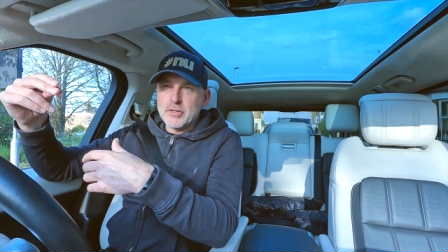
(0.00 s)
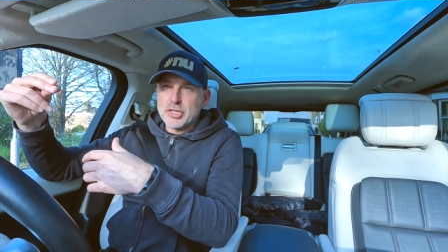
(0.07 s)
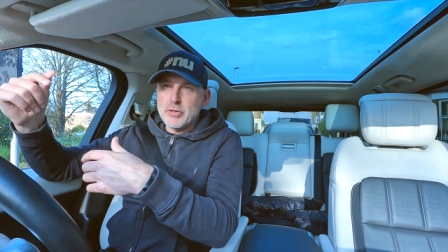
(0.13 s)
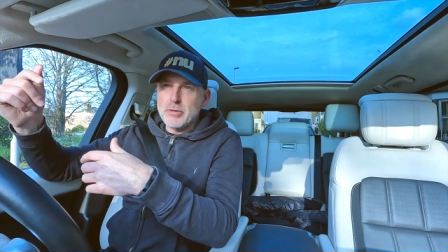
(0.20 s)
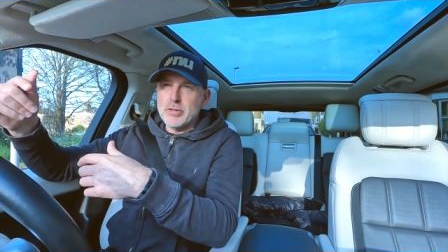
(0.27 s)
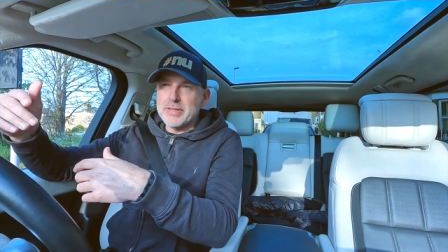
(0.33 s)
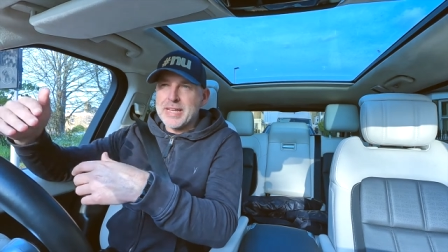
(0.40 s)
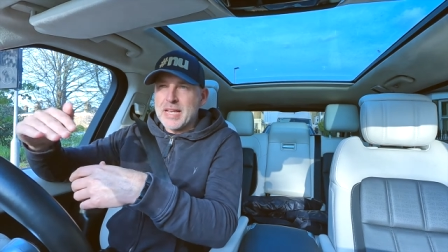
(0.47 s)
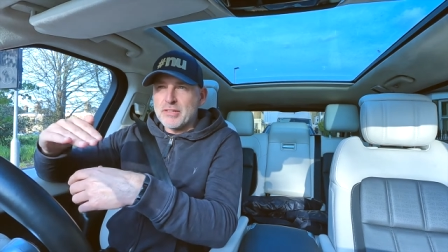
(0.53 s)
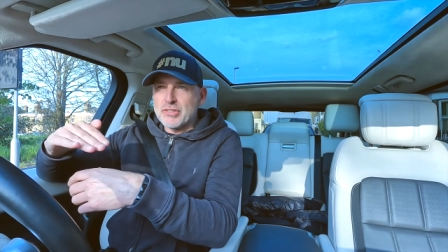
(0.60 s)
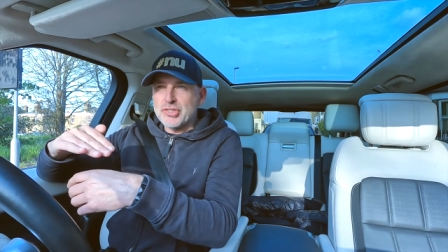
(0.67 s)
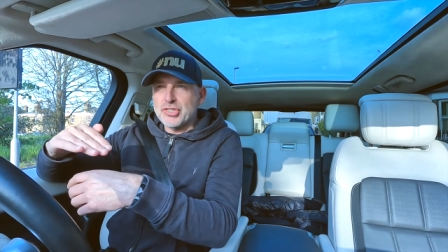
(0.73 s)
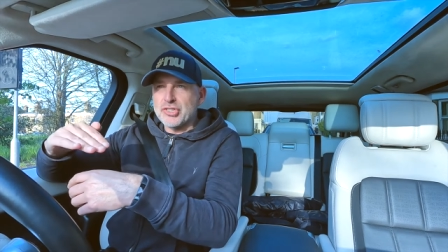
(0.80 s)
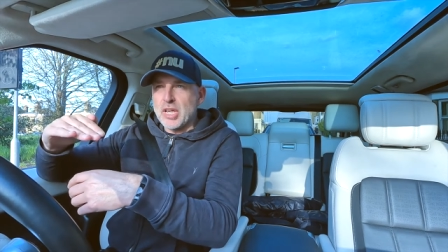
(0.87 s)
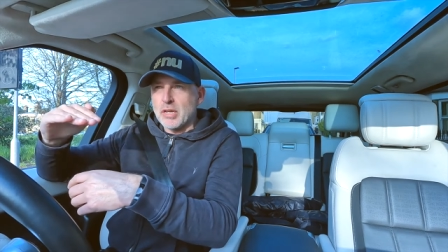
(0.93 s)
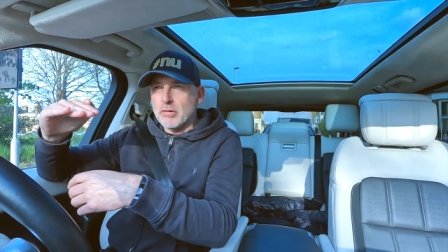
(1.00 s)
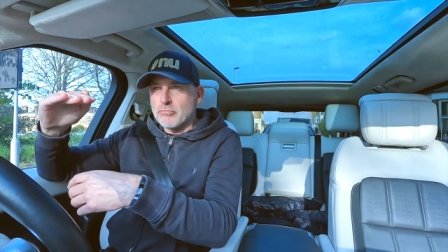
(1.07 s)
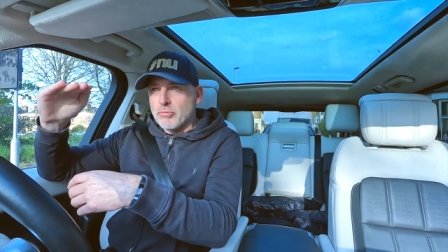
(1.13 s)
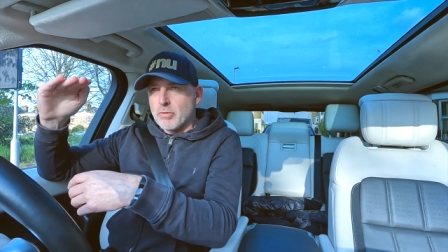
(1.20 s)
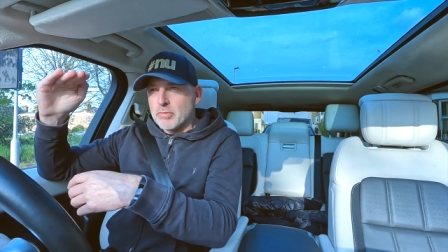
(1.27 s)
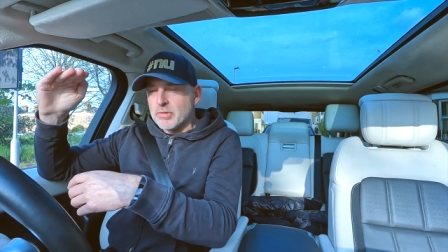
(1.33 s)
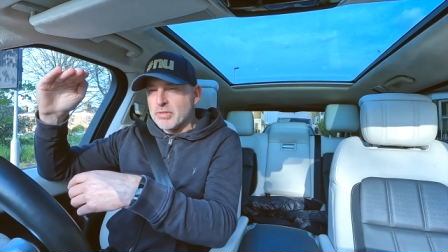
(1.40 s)
as soon as that
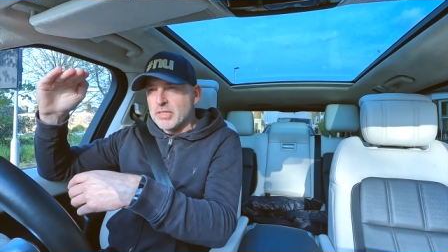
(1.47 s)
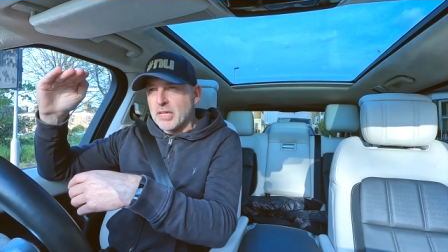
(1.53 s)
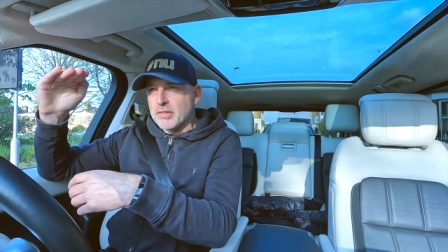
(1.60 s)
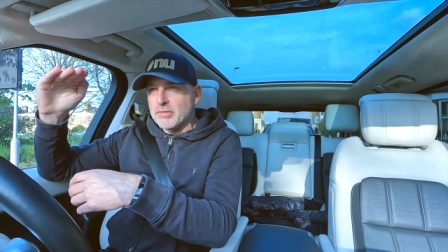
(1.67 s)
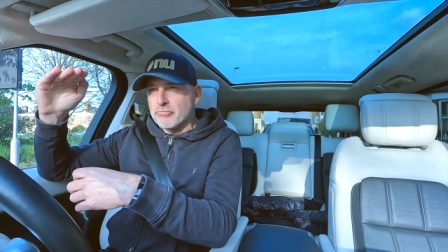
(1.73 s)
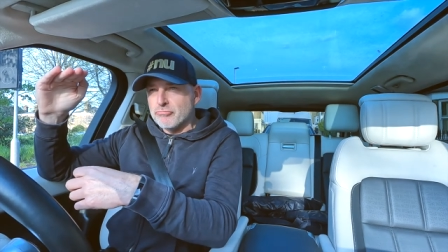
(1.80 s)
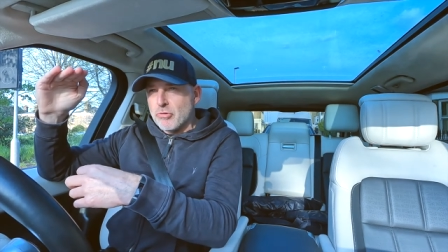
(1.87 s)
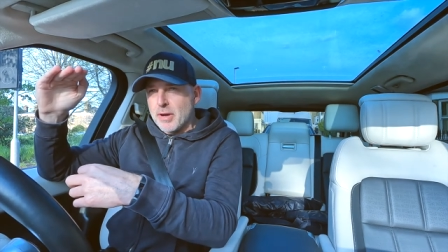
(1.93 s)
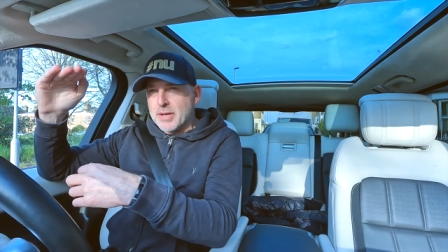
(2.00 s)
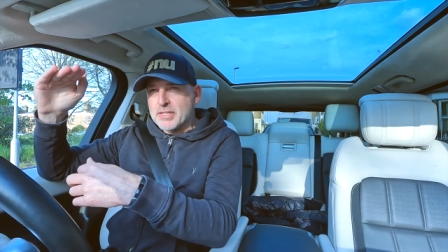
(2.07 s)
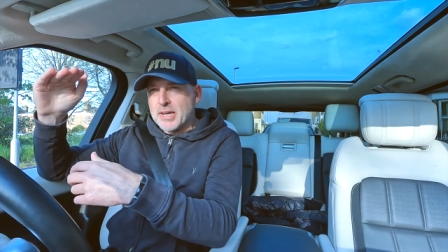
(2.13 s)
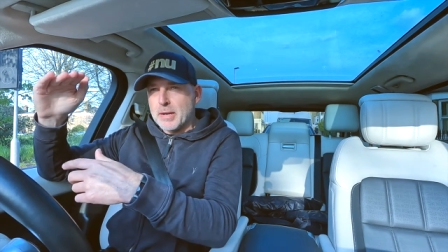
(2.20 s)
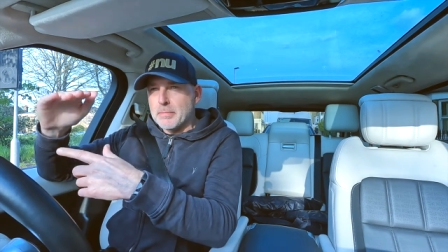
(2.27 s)
sunrise